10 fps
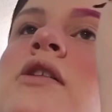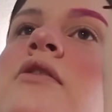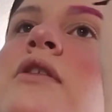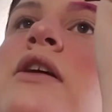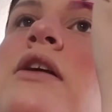
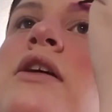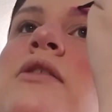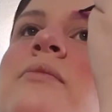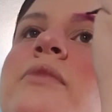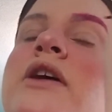gradient,
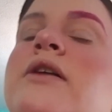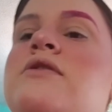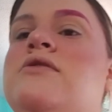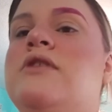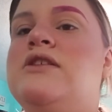but I would
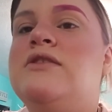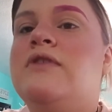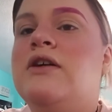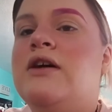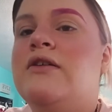do like different
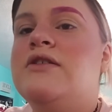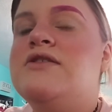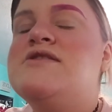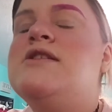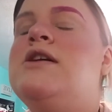
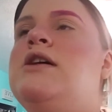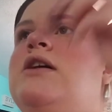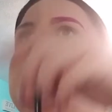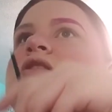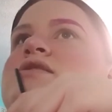colors.
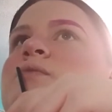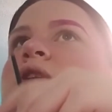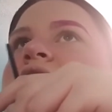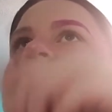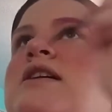Like this one I
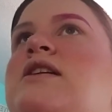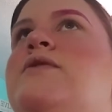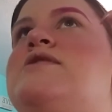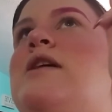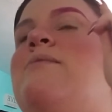did, it was
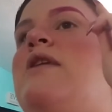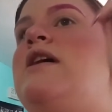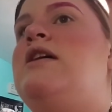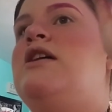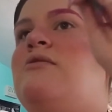like
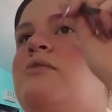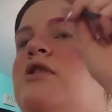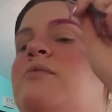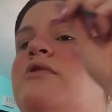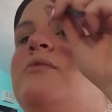pink and
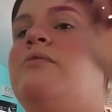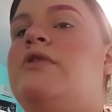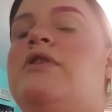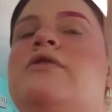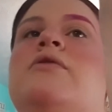purple and
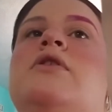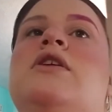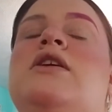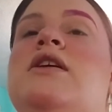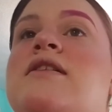blue.
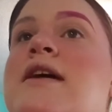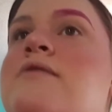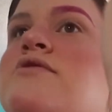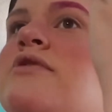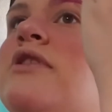That was really